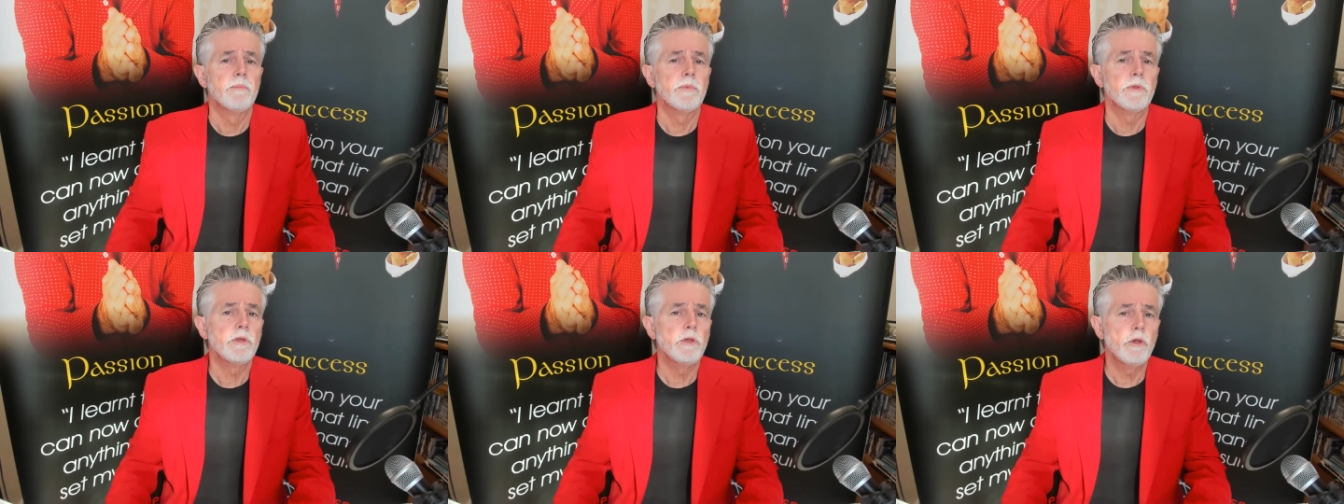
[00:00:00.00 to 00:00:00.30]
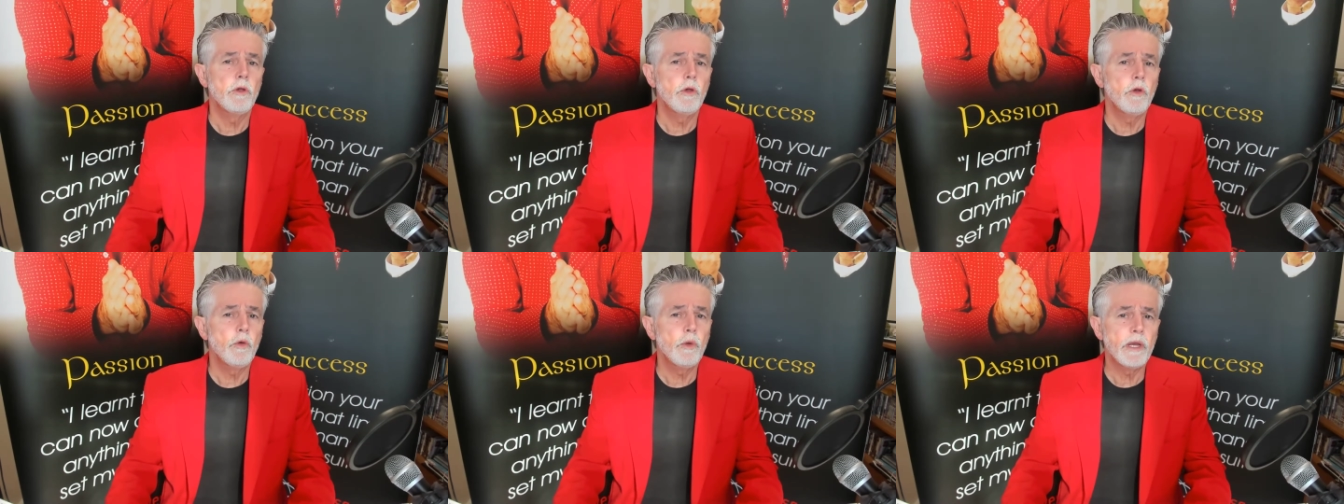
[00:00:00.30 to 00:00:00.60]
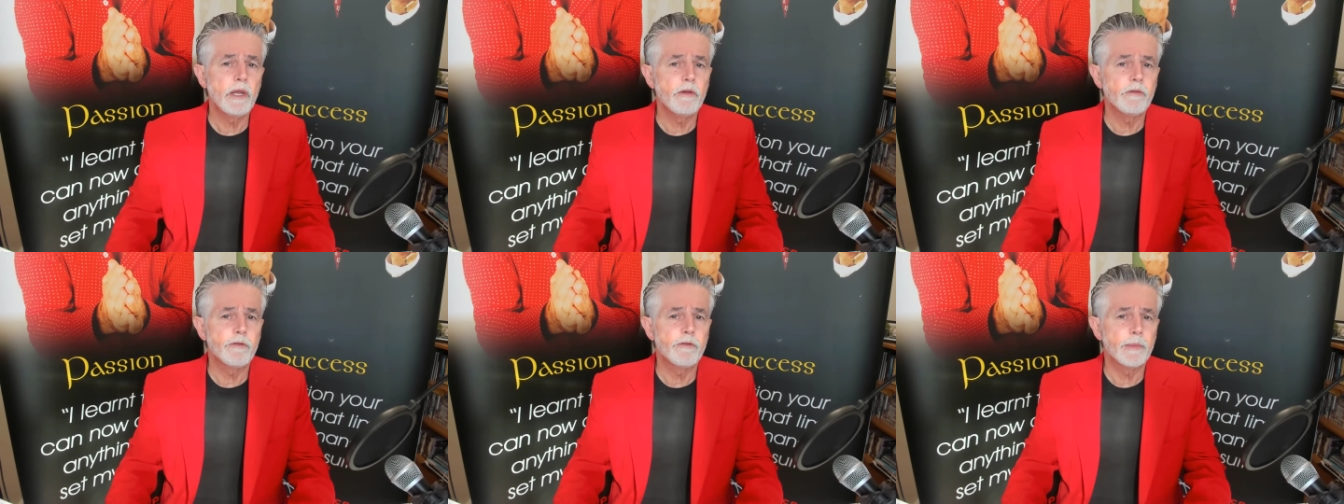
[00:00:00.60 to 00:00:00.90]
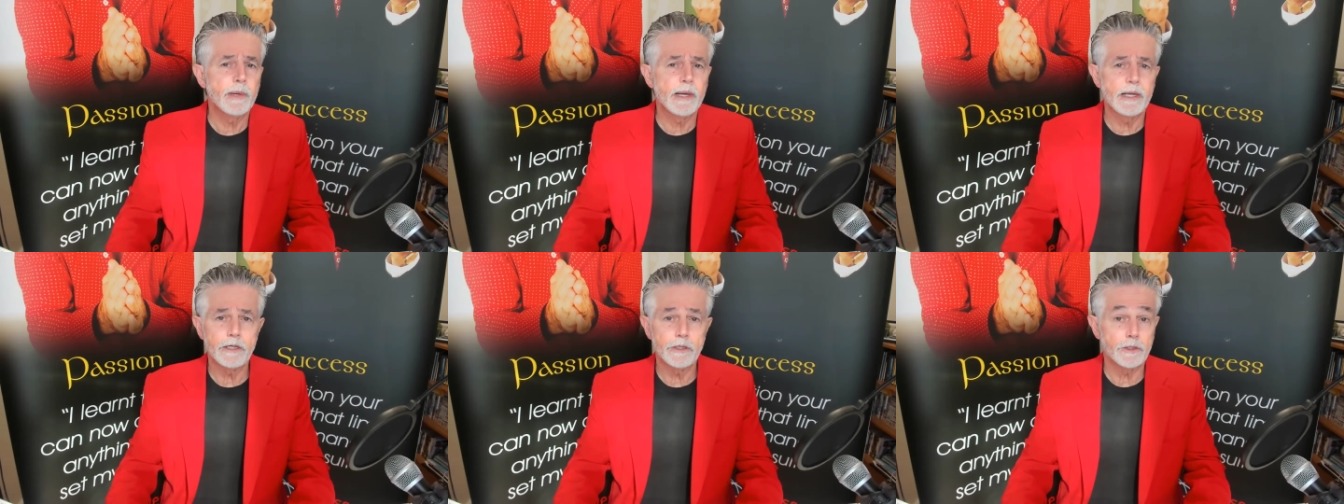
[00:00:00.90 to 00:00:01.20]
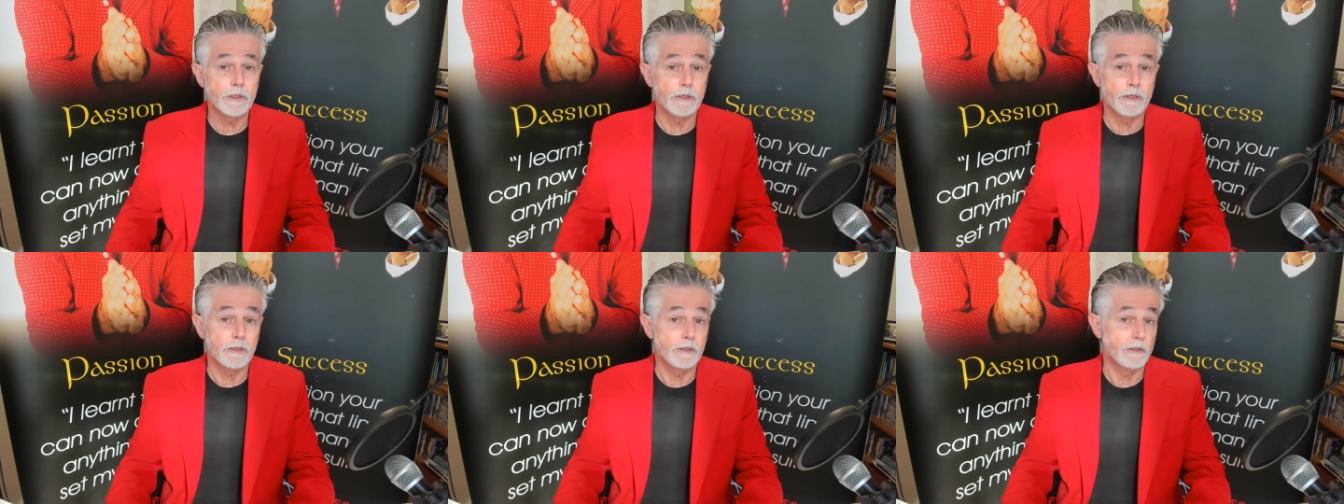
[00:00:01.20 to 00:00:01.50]
new
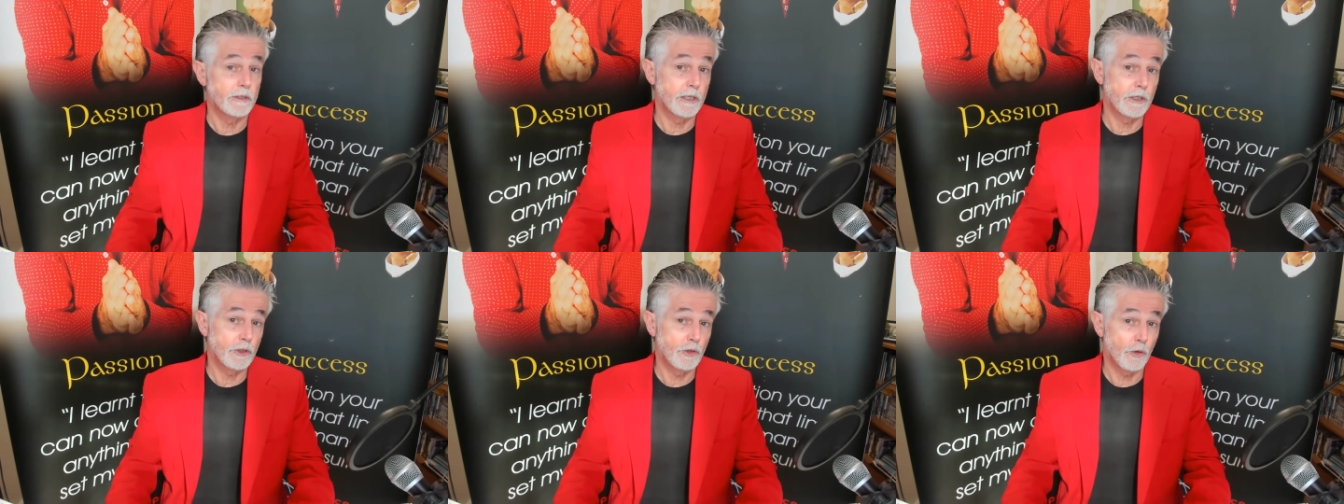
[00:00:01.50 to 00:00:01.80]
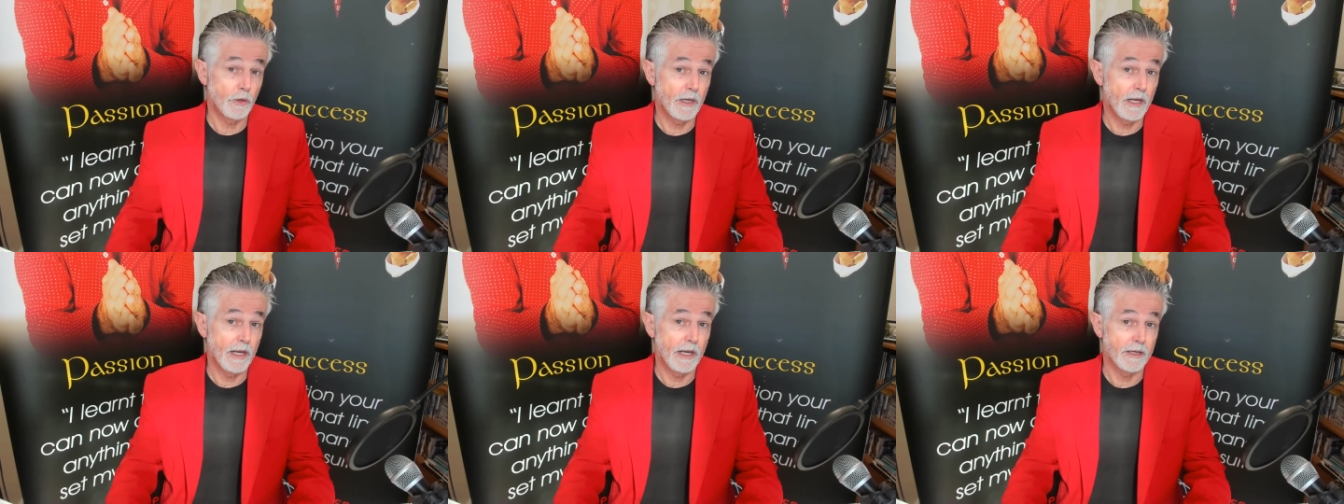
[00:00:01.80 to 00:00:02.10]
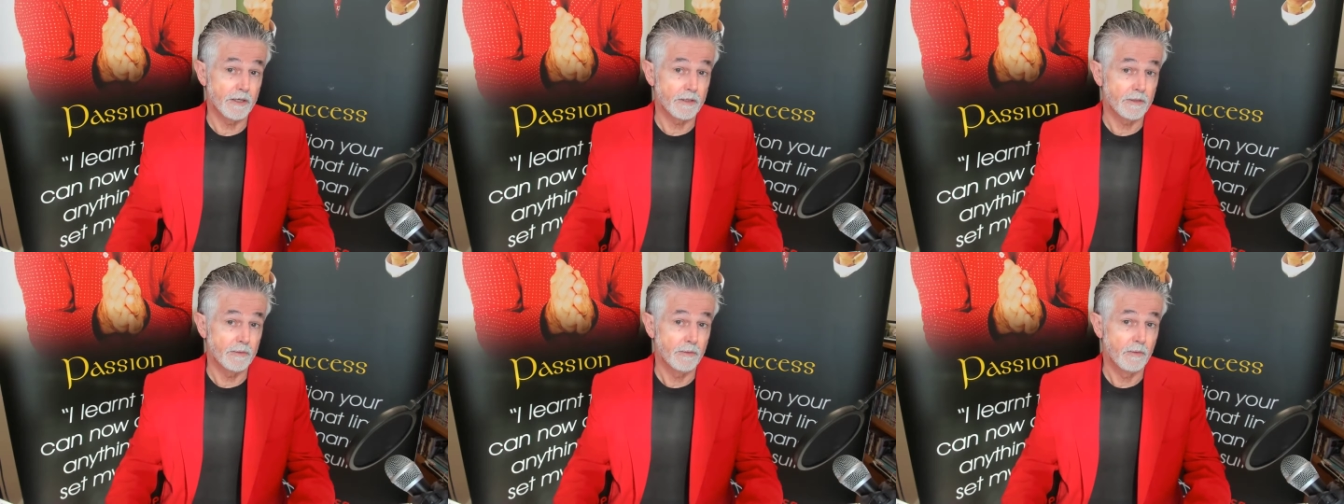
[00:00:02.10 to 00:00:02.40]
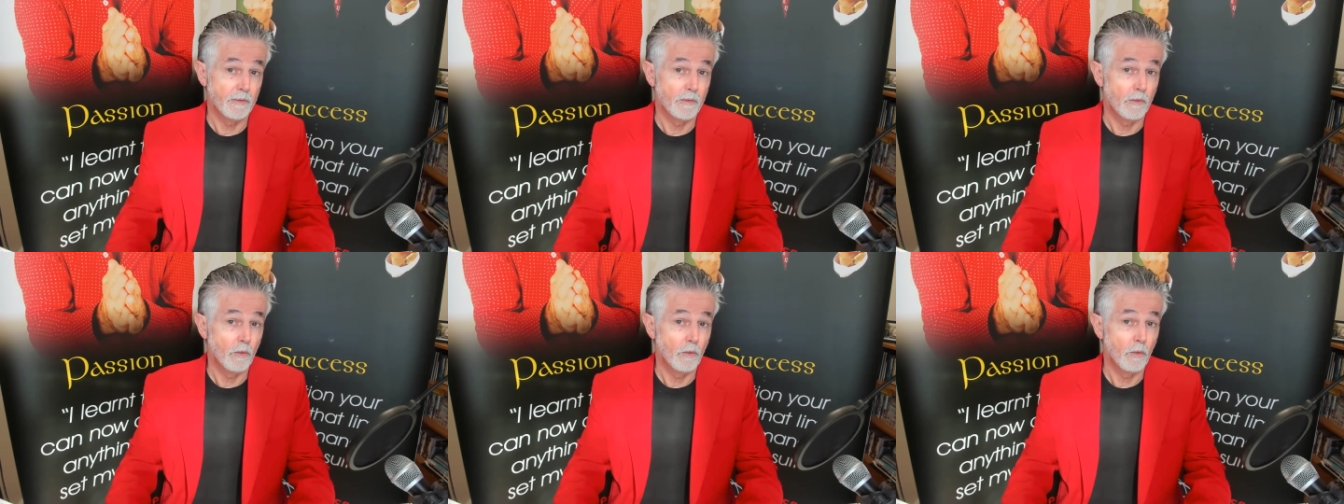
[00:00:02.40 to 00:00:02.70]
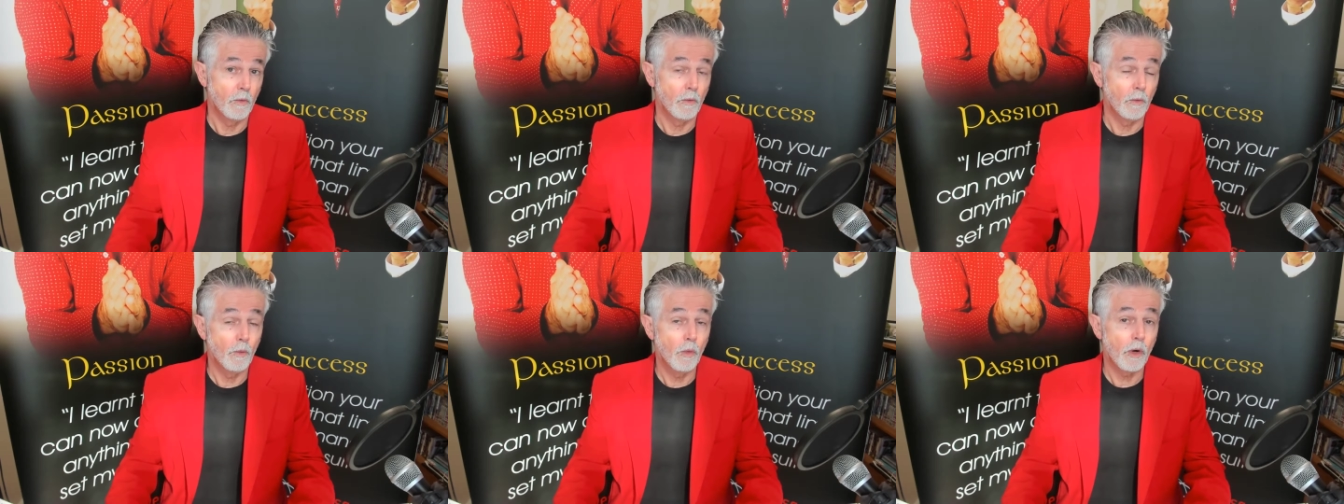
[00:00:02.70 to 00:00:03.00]
information did you get?
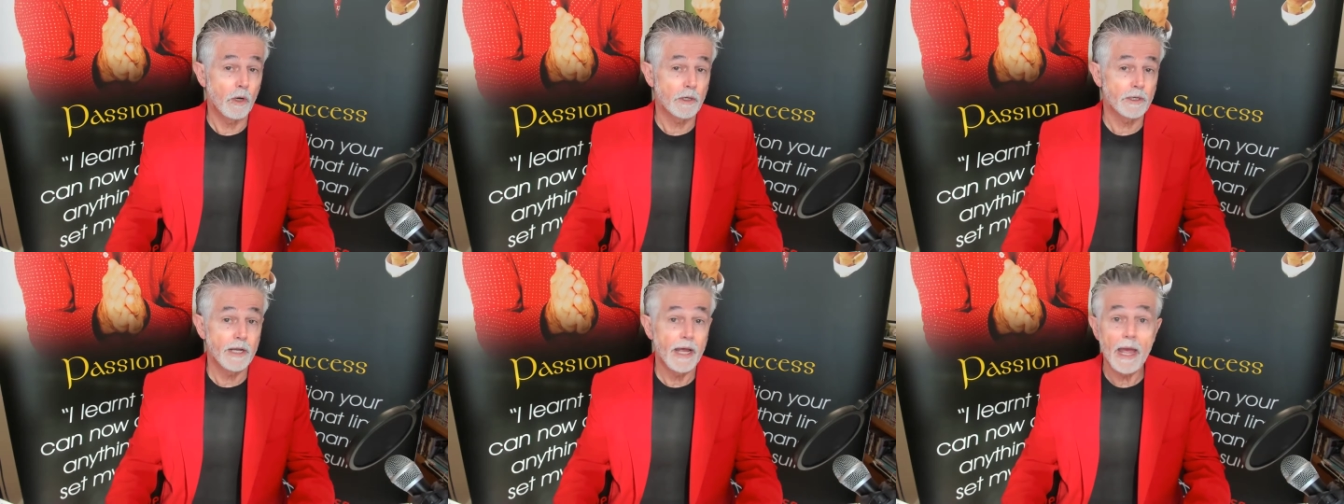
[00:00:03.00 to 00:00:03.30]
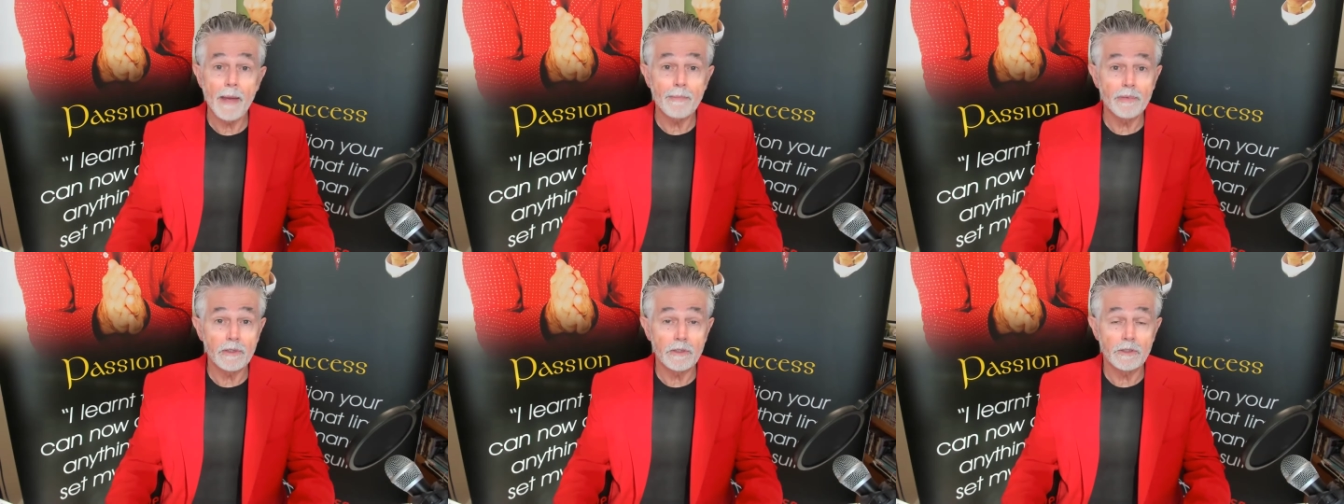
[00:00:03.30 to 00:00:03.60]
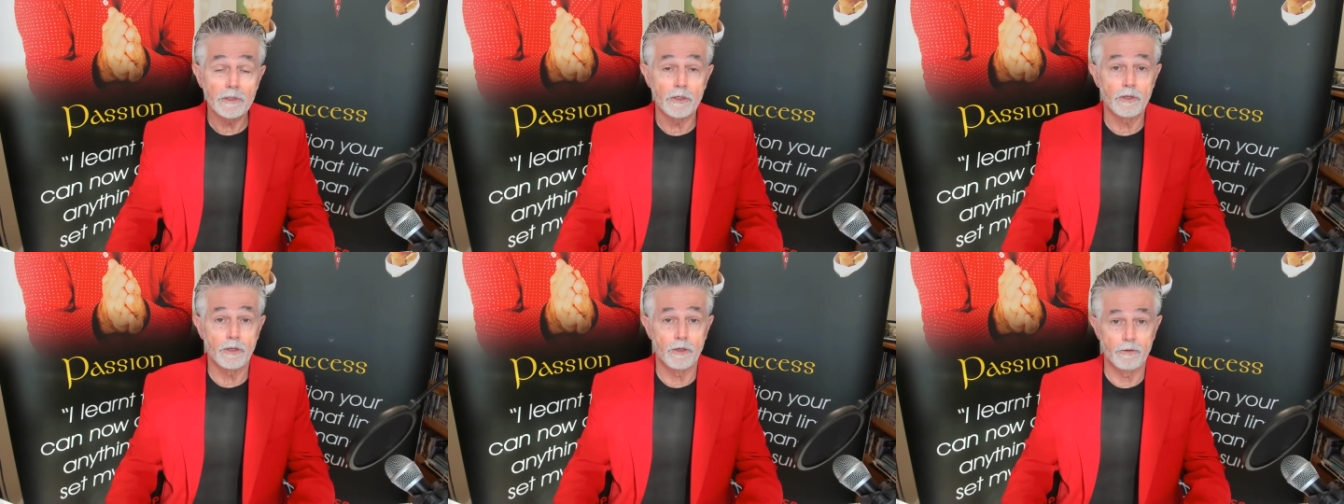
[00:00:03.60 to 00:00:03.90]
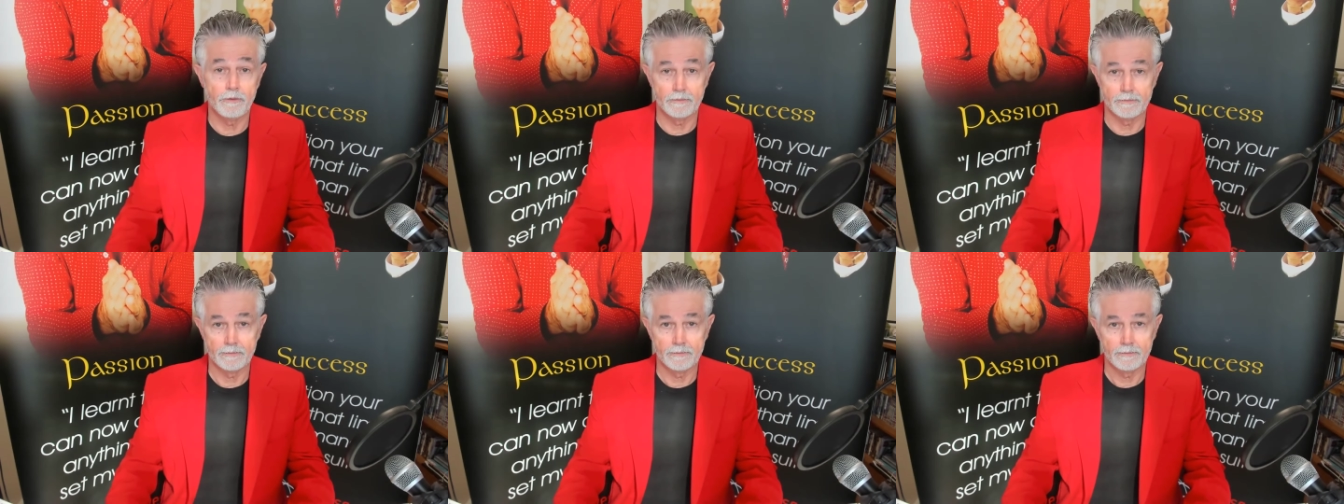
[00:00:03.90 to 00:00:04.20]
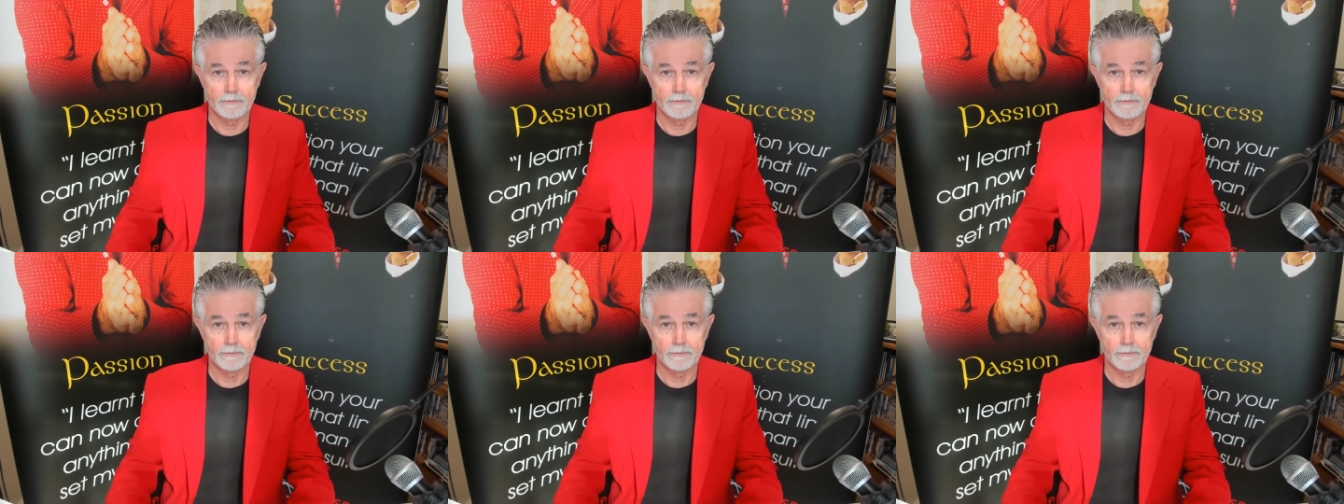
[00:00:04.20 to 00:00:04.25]
What happened to you?